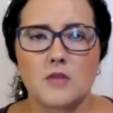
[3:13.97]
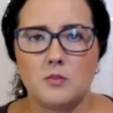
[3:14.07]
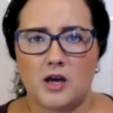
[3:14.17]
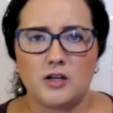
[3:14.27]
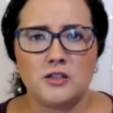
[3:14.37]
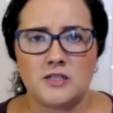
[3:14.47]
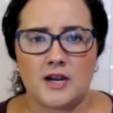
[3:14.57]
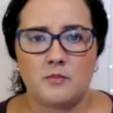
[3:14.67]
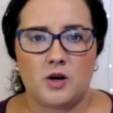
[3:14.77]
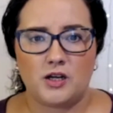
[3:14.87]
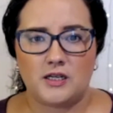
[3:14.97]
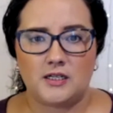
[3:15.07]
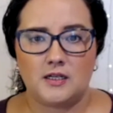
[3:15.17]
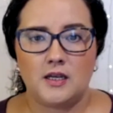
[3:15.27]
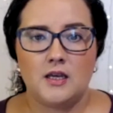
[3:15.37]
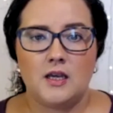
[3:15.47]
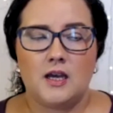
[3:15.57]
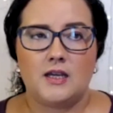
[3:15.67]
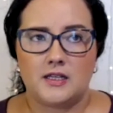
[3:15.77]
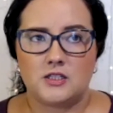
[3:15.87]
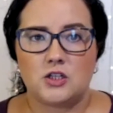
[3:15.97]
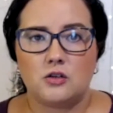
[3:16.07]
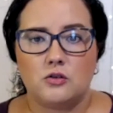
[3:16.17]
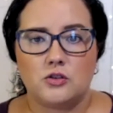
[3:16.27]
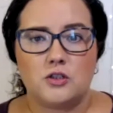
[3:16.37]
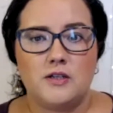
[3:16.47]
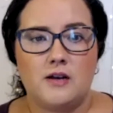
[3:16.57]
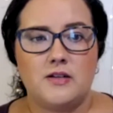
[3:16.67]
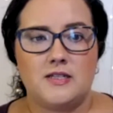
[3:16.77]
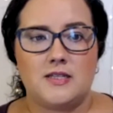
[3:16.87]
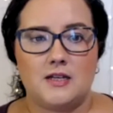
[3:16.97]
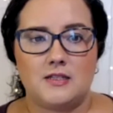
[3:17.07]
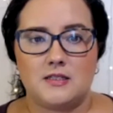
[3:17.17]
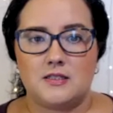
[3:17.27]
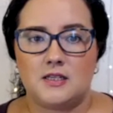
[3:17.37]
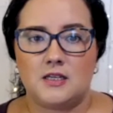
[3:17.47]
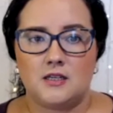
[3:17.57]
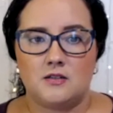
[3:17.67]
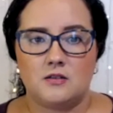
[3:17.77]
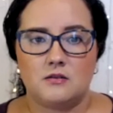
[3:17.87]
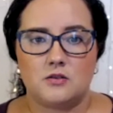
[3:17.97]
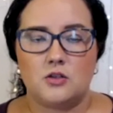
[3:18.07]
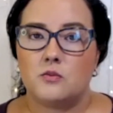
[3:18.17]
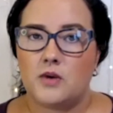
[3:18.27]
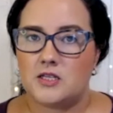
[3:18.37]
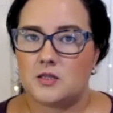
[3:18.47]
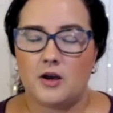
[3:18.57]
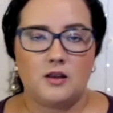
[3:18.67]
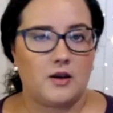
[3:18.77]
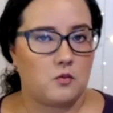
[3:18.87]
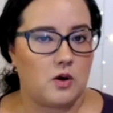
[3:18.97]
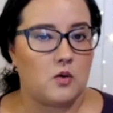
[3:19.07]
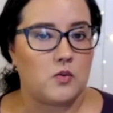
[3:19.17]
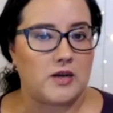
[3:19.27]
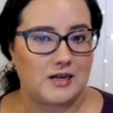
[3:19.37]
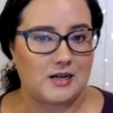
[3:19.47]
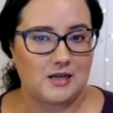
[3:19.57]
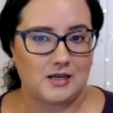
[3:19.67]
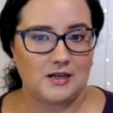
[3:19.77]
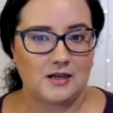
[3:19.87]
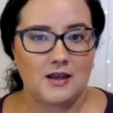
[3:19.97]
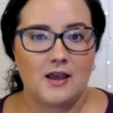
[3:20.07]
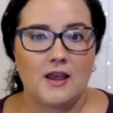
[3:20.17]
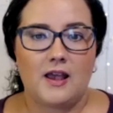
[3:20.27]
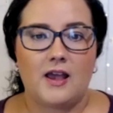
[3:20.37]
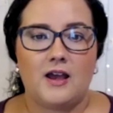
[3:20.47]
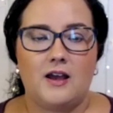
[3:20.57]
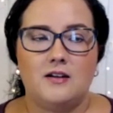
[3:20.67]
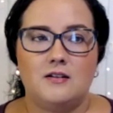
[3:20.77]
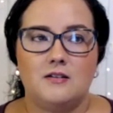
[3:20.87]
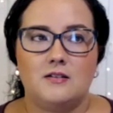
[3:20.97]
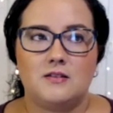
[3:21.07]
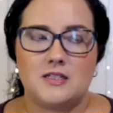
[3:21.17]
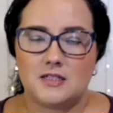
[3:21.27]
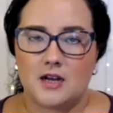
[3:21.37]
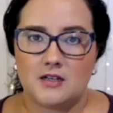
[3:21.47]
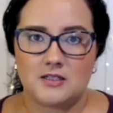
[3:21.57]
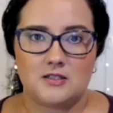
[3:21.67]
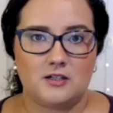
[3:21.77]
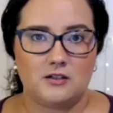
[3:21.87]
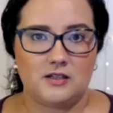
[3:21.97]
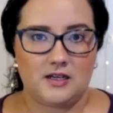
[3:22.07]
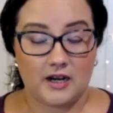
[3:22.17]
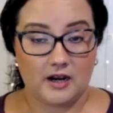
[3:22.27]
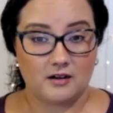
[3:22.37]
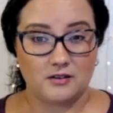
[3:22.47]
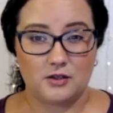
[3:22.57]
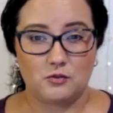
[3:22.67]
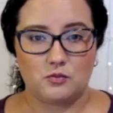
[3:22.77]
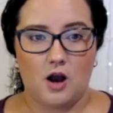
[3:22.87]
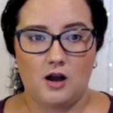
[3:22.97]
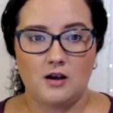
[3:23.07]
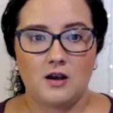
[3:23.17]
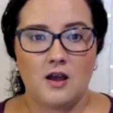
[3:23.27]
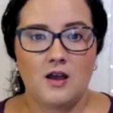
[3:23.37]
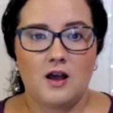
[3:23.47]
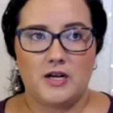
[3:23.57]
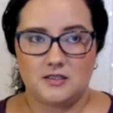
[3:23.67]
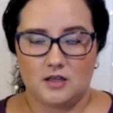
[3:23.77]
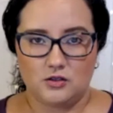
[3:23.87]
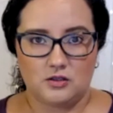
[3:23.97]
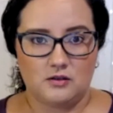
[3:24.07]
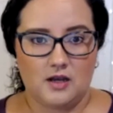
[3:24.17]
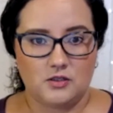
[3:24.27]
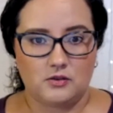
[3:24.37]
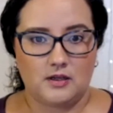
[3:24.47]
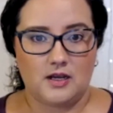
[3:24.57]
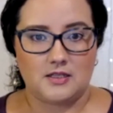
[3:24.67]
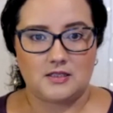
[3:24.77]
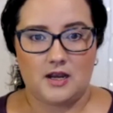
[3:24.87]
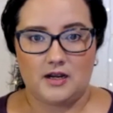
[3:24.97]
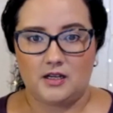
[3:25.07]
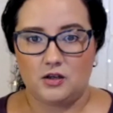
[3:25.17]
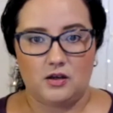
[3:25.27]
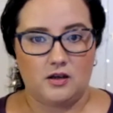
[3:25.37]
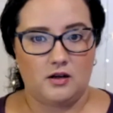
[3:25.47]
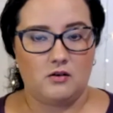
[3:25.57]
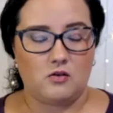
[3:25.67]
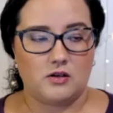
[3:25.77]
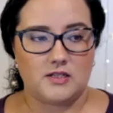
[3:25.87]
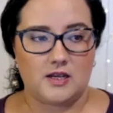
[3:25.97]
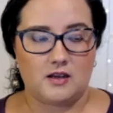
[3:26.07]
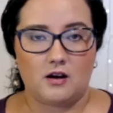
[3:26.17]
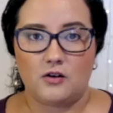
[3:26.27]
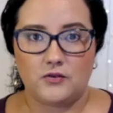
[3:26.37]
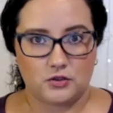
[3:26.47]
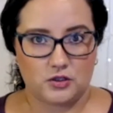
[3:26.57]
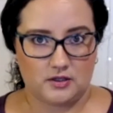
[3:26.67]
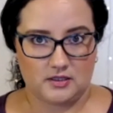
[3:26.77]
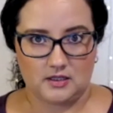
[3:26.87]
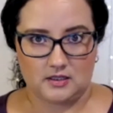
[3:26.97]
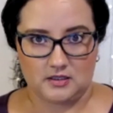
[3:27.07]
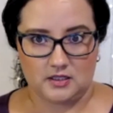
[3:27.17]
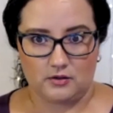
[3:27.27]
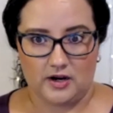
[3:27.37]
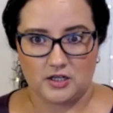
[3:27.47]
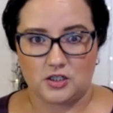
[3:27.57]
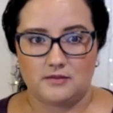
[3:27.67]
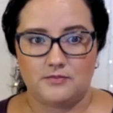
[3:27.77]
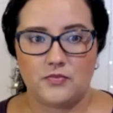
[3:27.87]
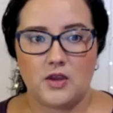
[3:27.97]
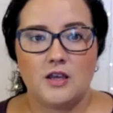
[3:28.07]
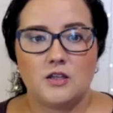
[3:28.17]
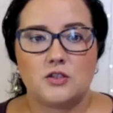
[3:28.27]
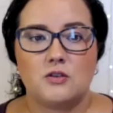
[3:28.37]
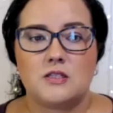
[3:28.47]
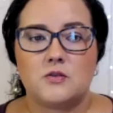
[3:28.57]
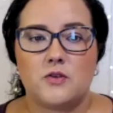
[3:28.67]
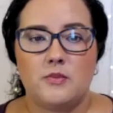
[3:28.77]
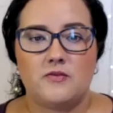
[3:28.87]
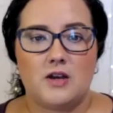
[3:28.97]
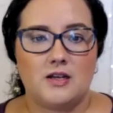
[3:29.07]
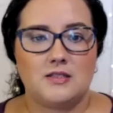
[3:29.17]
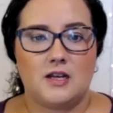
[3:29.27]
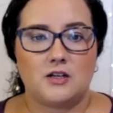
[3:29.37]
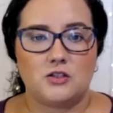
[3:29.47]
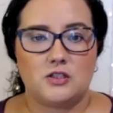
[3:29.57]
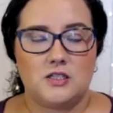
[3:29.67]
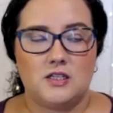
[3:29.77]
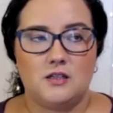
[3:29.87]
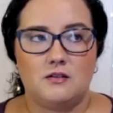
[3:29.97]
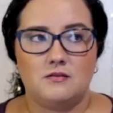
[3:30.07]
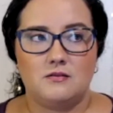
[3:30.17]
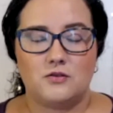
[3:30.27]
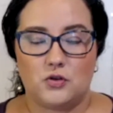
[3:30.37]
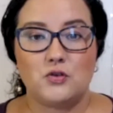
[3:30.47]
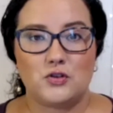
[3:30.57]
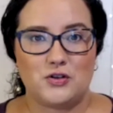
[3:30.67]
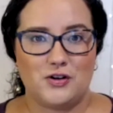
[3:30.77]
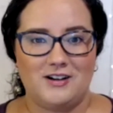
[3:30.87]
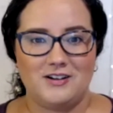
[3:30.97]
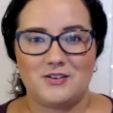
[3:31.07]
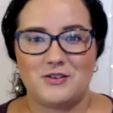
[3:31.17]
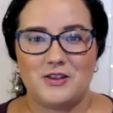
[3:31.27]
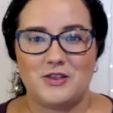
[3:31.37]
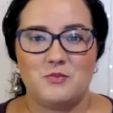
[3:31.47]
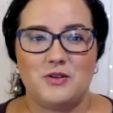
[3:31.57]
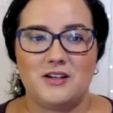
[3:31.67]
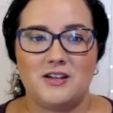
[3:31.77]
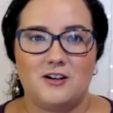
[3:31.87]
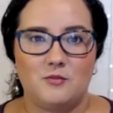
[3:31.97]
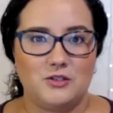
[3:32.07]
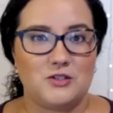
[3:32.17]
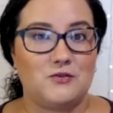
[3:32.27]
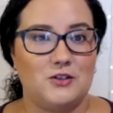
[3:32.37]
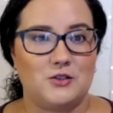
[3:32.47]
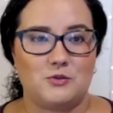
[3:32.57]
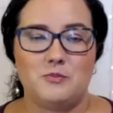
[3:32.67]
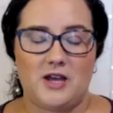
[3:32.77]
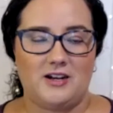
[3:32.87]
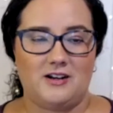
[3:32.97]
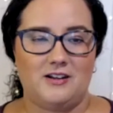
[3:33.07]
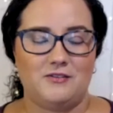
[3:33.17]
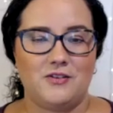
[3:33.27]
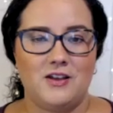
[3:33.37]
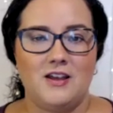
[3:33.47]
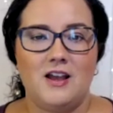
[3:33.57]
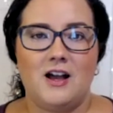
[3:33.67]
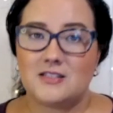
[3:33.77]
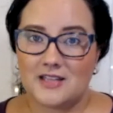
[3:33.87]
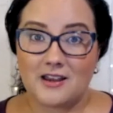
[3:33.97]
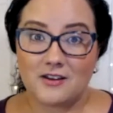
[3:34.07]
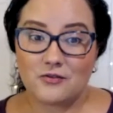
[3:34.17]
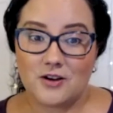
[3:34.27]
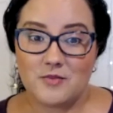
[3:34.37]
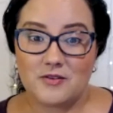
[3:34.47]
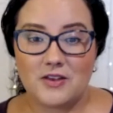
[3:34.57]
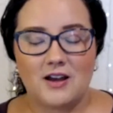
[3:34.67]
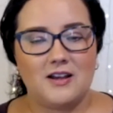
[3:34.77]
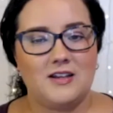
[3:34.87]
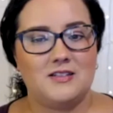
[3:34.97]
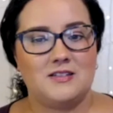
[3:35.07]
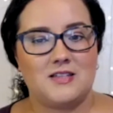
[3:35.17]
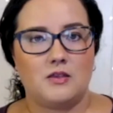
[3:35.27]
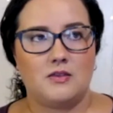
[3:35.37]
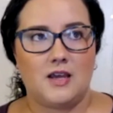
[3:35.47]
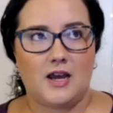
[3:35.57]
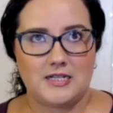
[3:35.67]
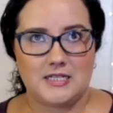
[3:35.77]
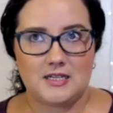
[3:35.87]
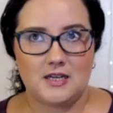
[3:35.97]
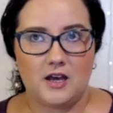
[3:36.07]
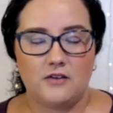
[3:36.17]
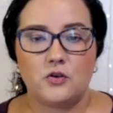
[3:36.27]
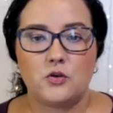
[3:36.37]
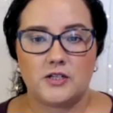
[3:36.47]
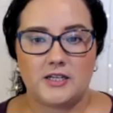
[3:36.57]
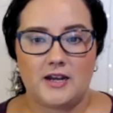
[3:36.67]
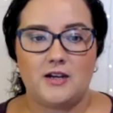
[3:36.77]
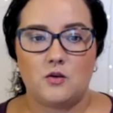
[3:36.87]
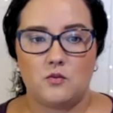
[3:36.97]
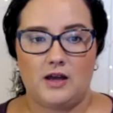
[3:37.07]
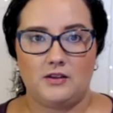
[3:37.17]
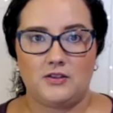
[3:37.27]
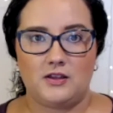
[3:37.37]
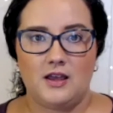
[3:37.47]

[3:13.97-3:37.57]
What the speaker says: Modern day marketing against our culture nowadays has us thinking certain ways about like what we need. And that's not necessarily inherently wrong, but it's also not doing us any good or taking our future into consideration. So this frame of thought is actually so strong throughout the book, it almost feels repetitive. The second frame of thought is the idea of creating wealth.